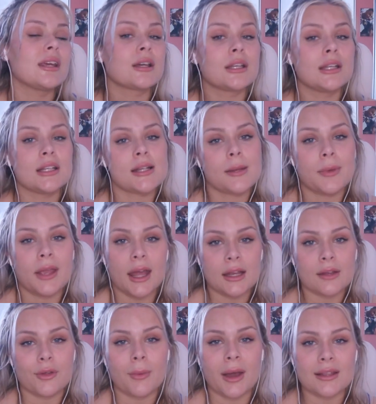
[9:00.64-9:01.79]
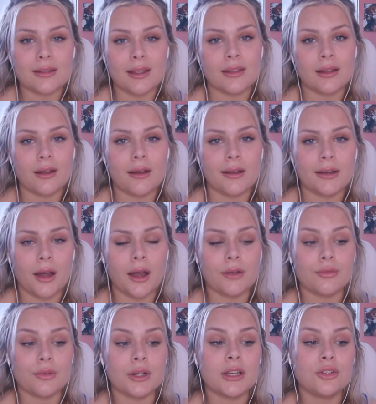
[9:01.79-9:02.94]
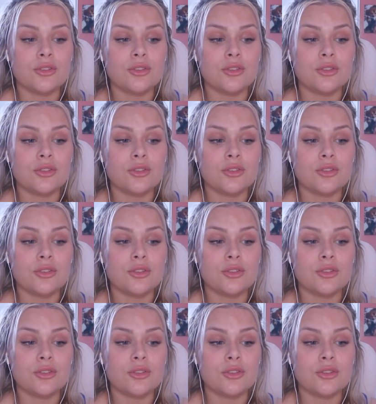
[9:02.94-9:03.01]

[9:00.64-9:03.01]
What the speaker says: it could literally be any of them. As I said earlier, I really